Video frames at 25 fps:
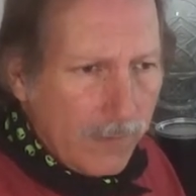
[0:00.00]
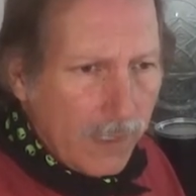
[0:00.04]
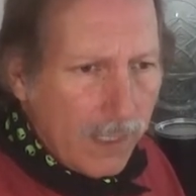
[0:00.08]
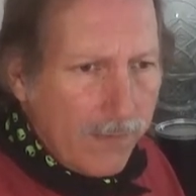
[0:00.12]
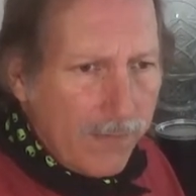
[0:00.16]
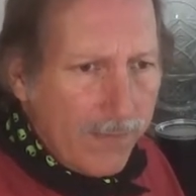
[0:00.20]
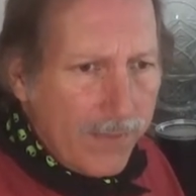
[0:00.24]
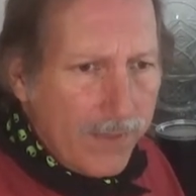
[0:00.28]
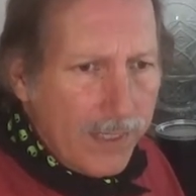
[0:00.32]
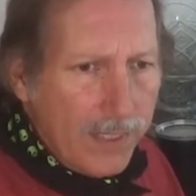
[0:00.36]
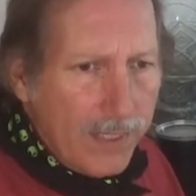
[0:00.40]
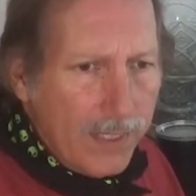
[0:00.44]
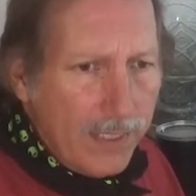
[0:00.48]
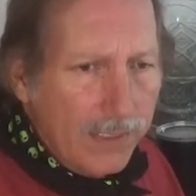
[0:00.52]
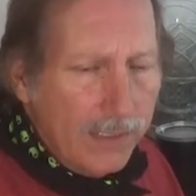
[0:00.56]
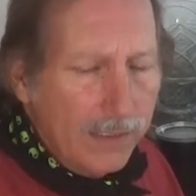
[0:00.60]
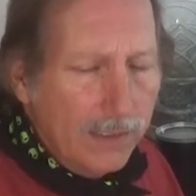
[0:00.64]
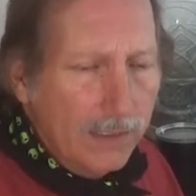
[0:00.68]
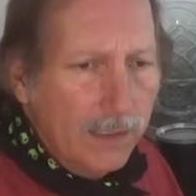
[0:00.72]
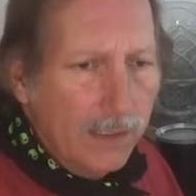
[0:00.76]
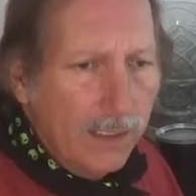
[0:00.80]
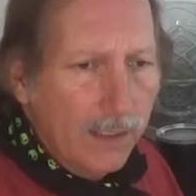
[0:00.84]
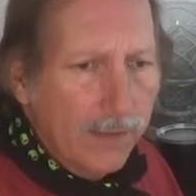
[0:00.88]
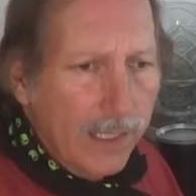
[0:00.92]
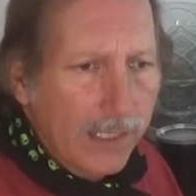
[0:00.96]
then
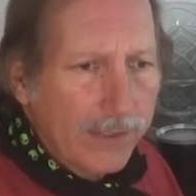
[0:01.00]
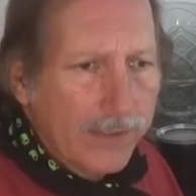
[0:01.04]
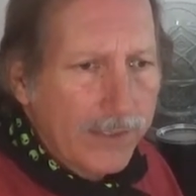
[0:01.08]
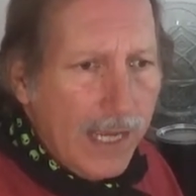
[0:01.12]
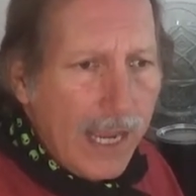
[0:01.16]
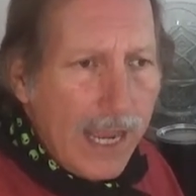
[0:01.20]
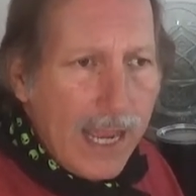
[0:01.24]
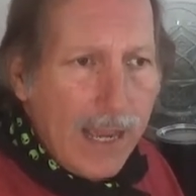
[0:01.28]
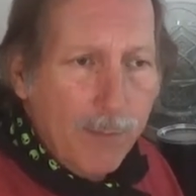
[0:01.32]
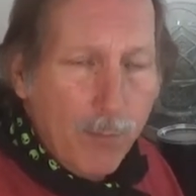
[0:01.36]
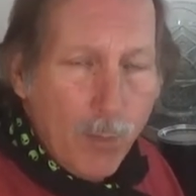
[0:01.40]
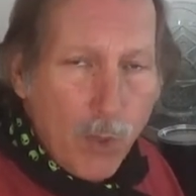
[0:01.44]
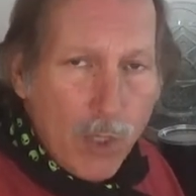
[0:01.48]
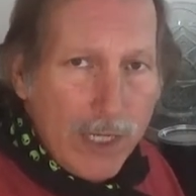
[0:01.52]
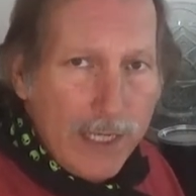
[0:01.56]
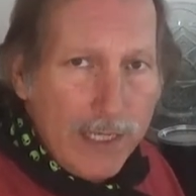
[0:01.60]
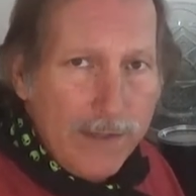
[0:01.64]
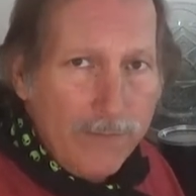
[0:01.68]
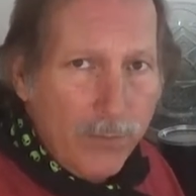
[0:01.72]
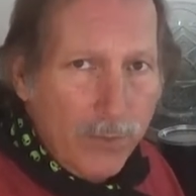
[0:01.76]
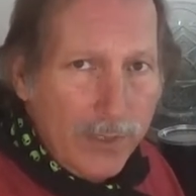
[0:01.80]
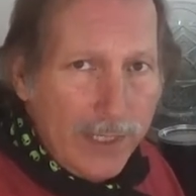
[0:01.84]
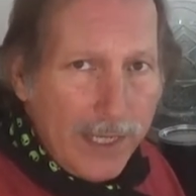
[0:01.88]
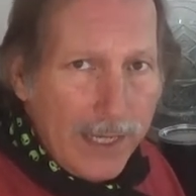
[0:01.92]
that time wave would